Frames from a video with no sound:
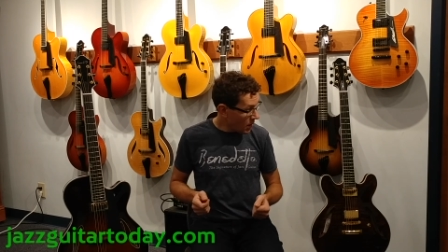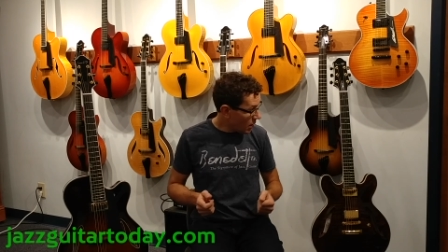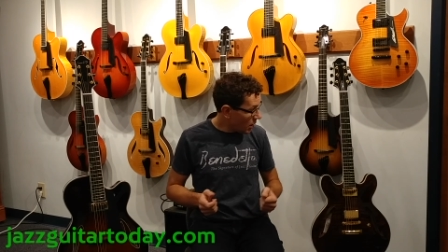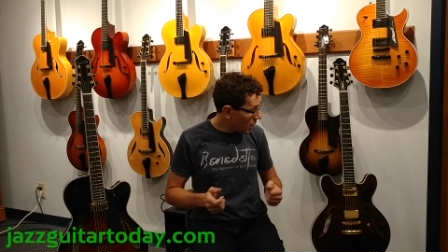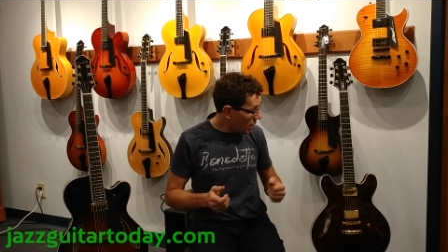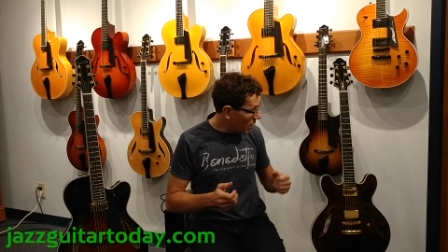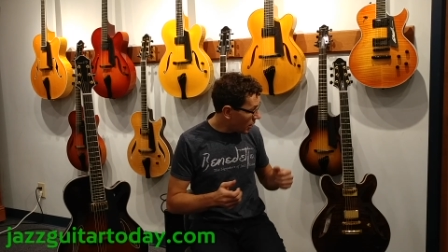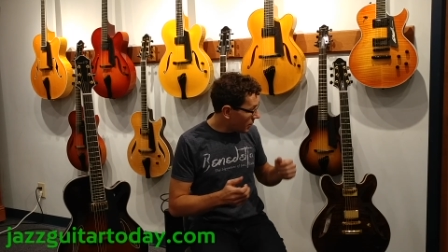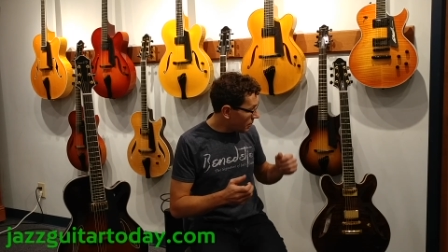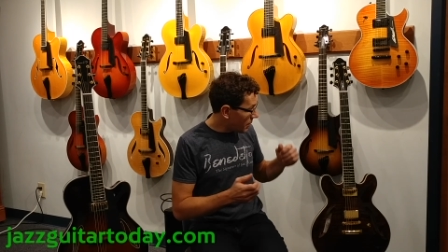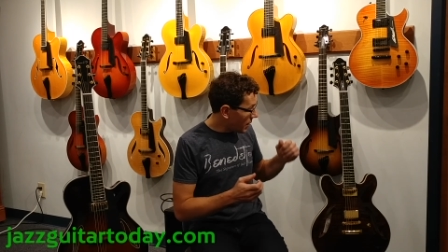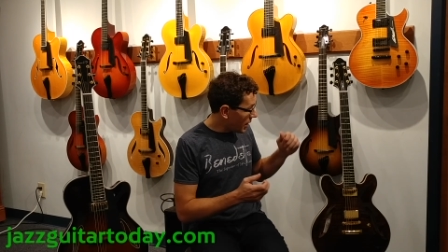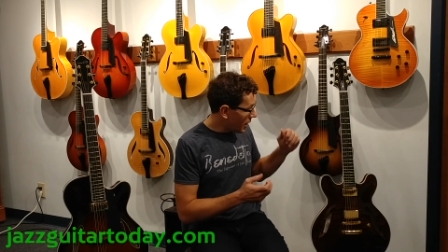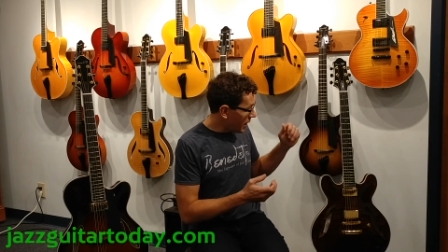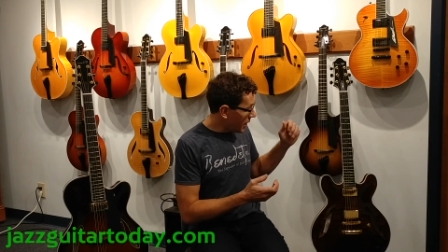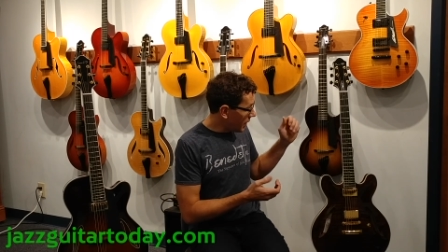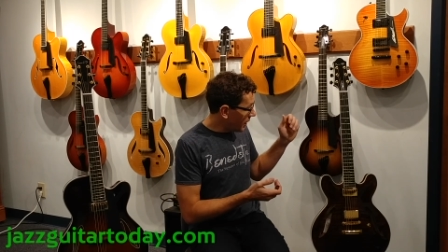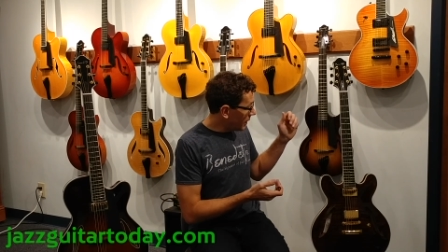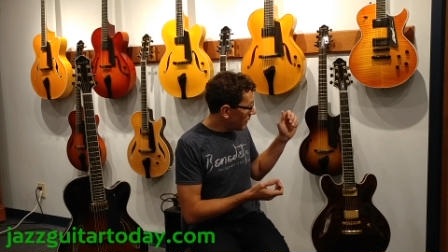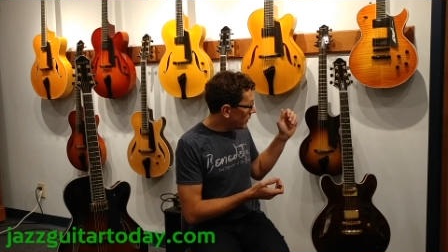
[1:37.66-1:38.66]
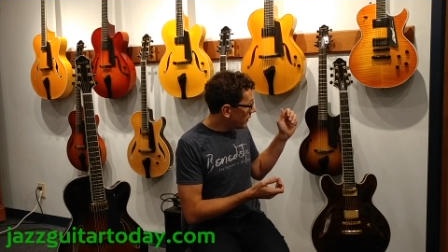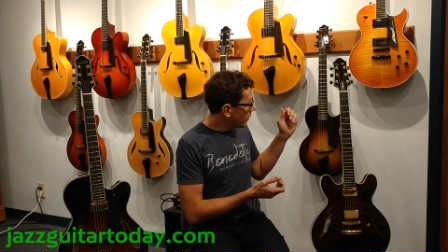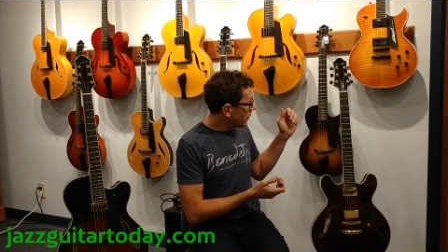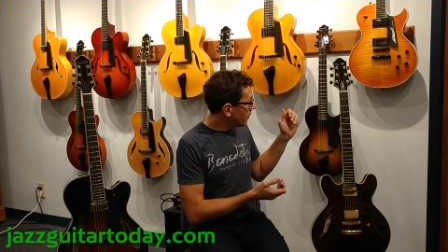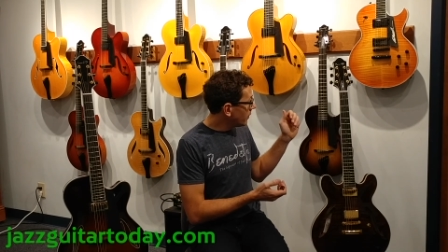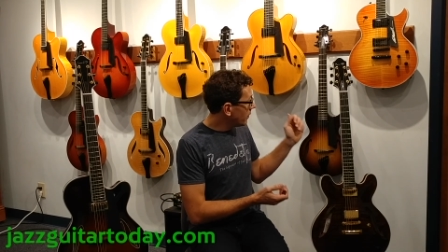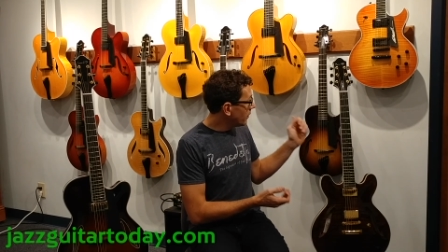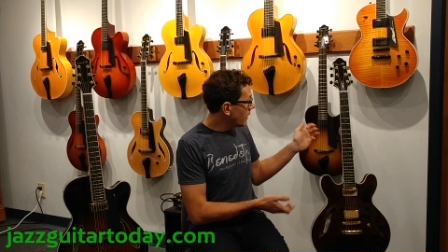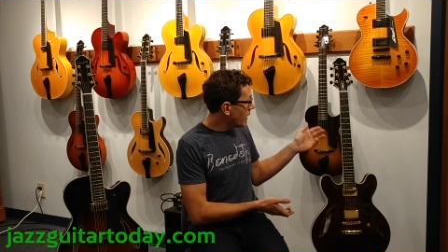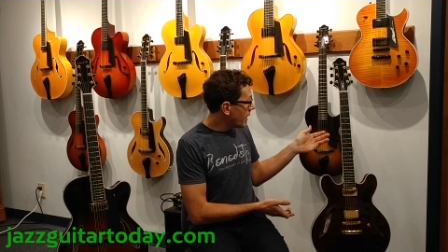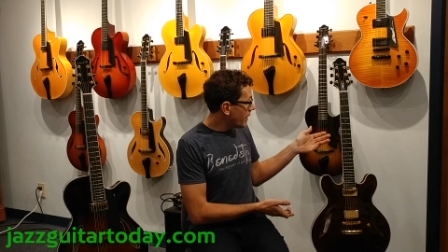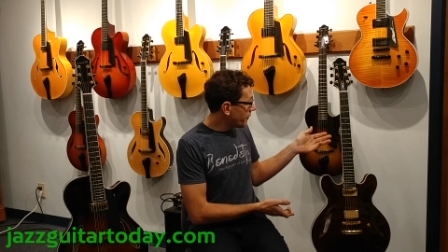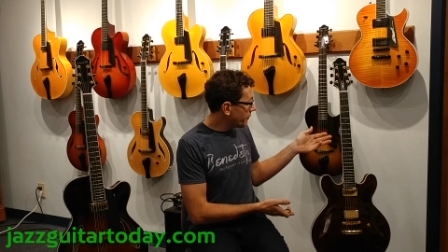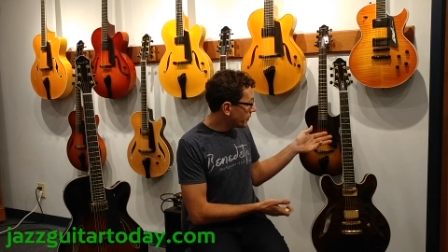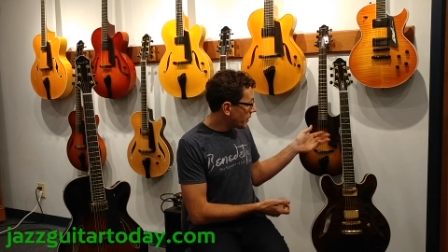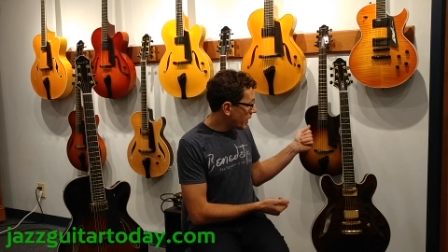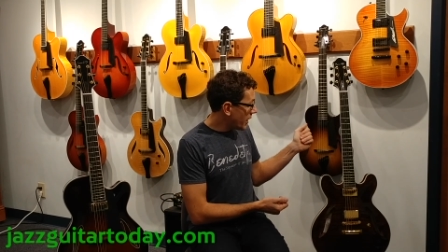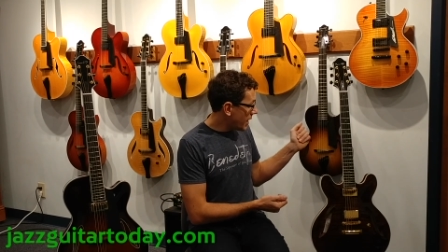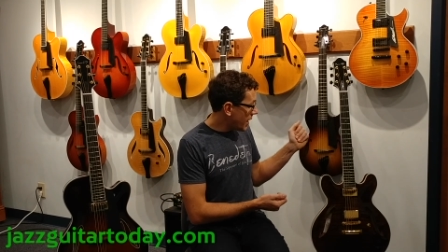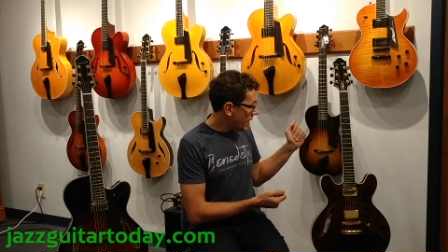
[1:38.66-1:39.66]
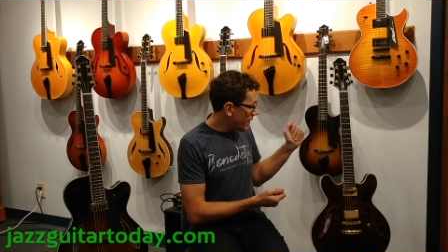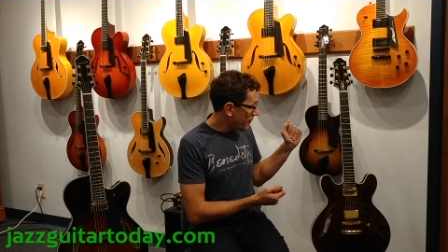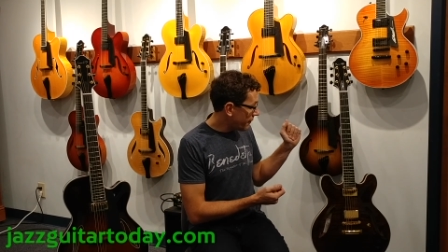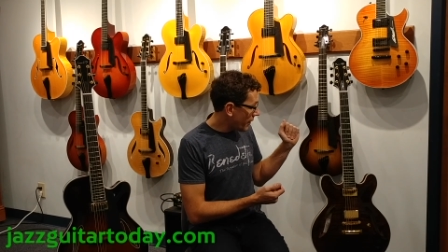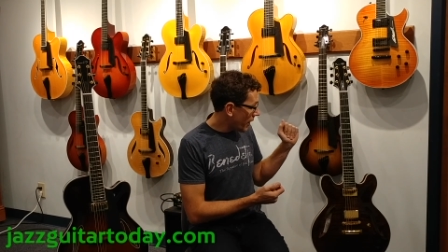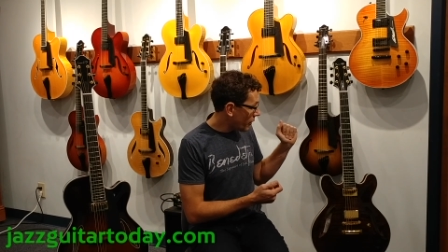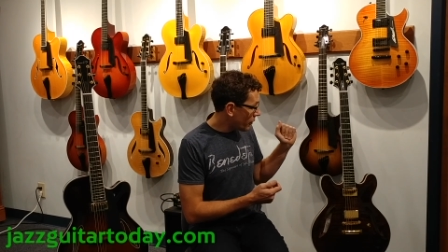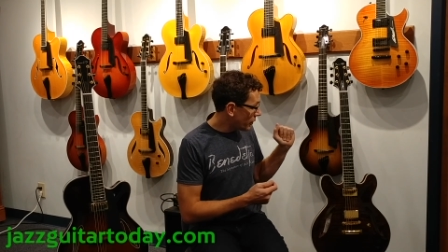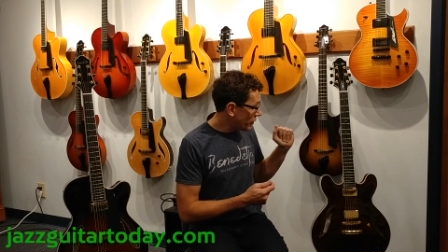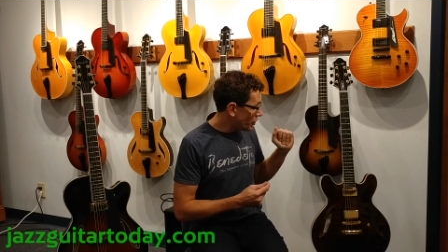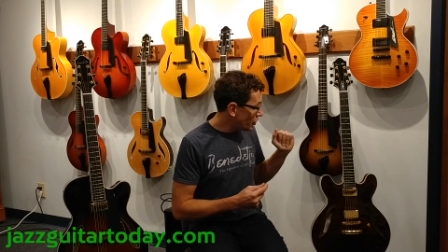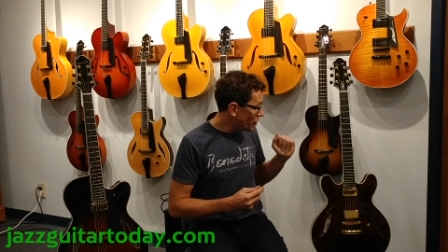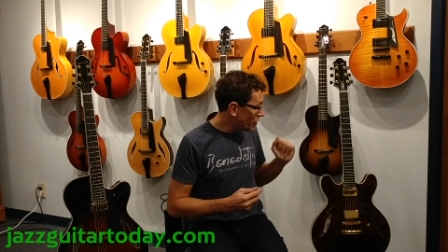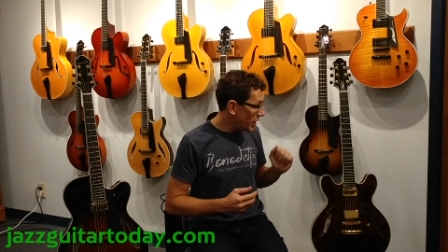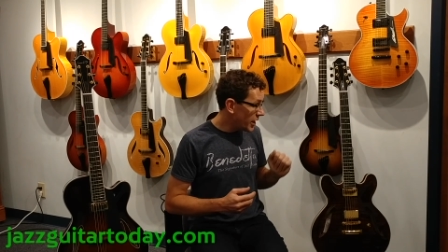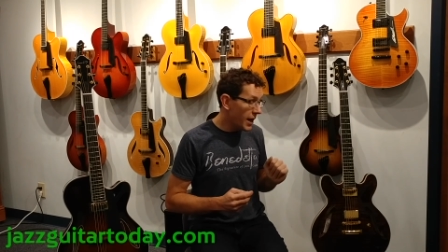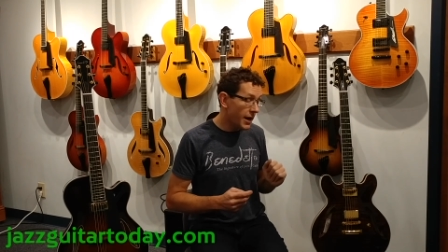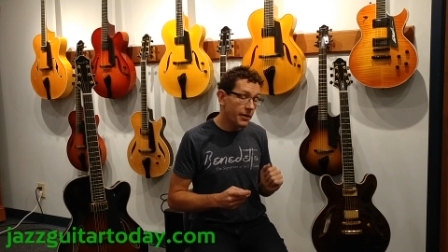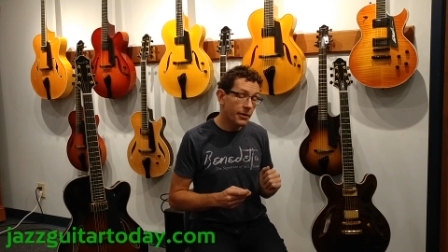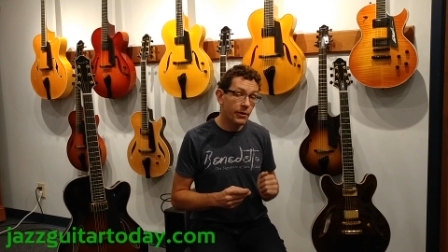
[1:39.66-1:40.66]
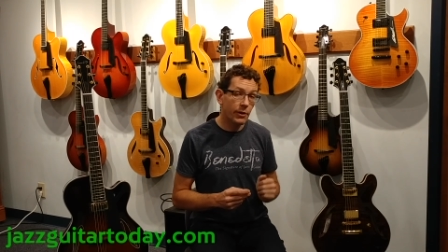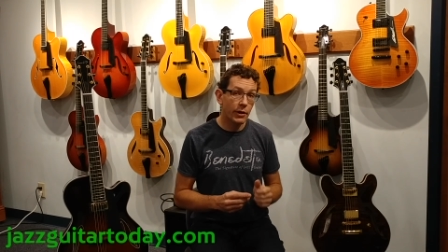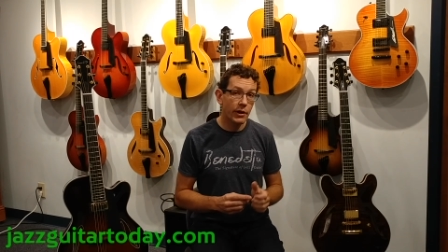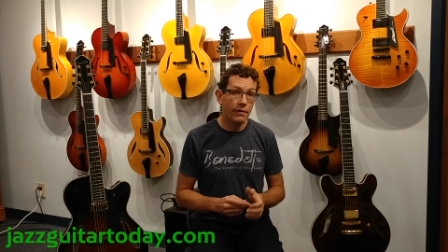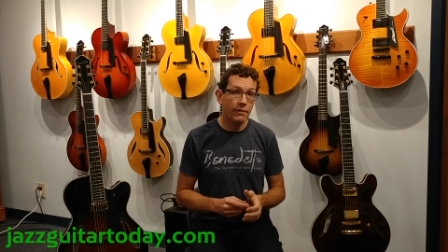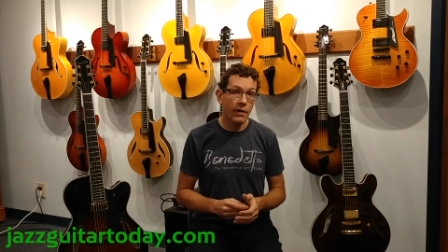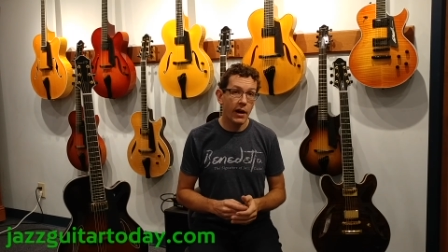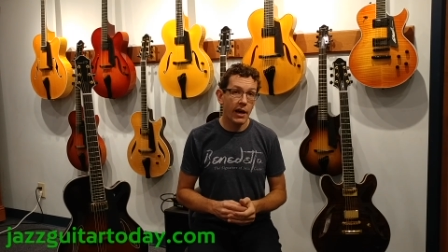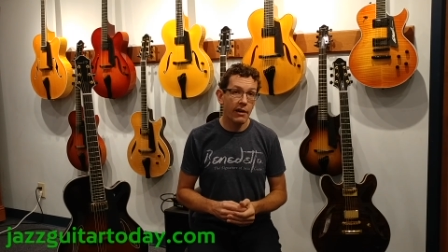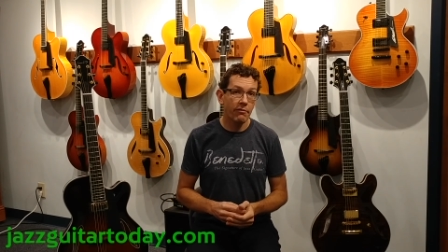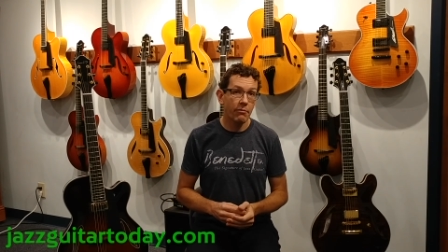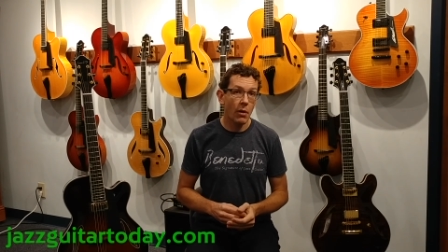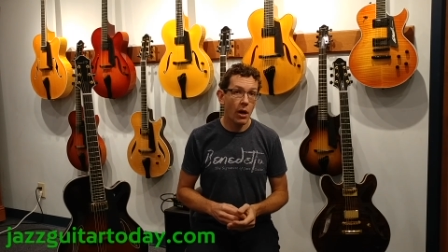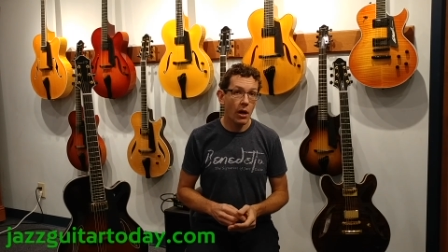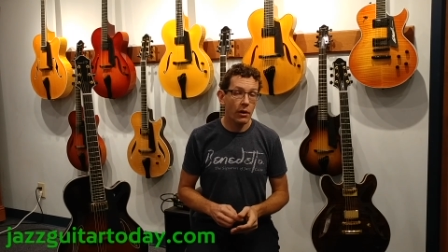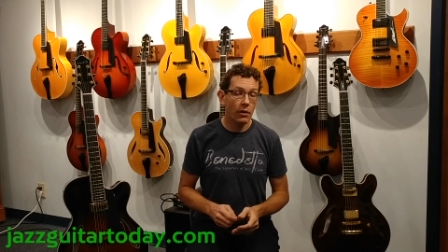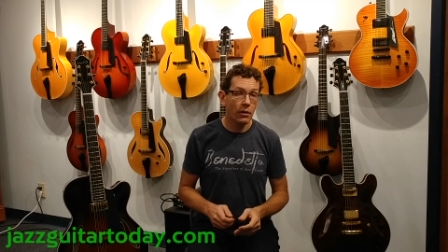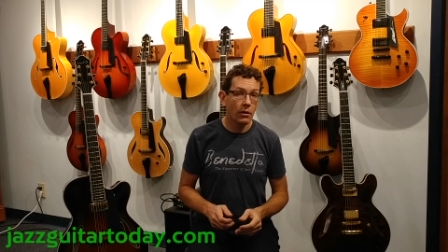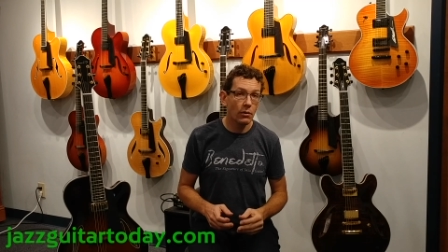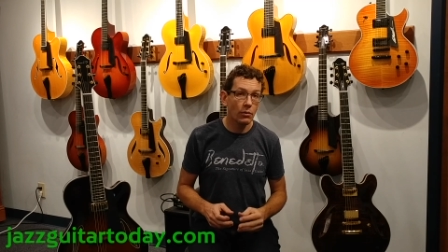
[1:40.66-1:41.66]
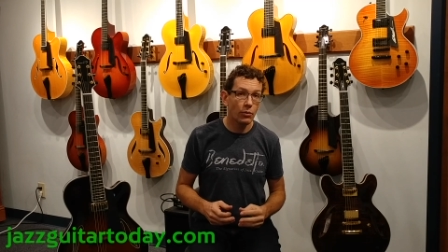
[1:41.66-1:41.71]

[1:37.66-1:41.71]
On my left, I have our GA35 model,